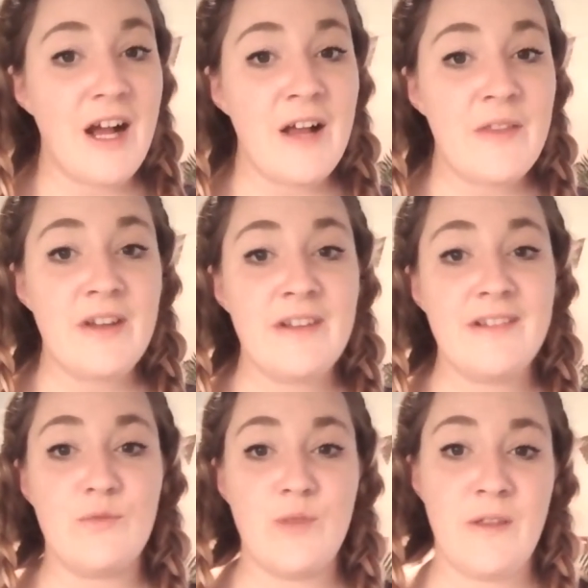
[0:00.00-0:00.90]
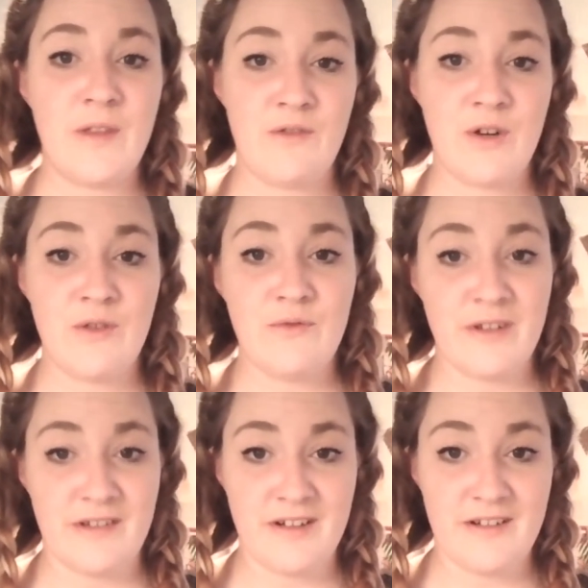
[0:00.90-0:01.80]
others with your own
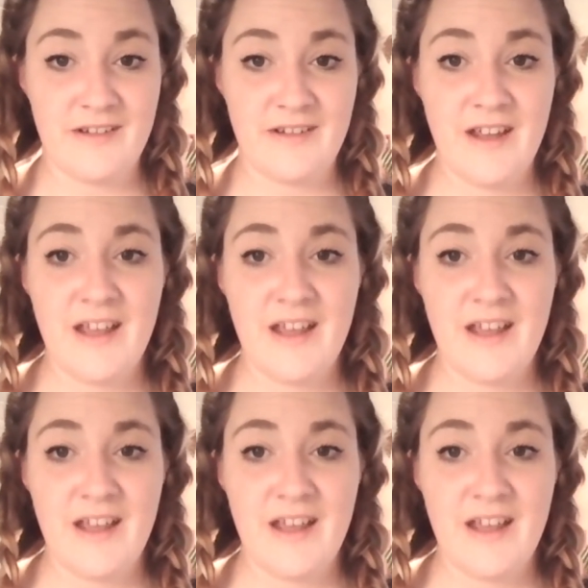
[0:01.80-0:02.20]
results.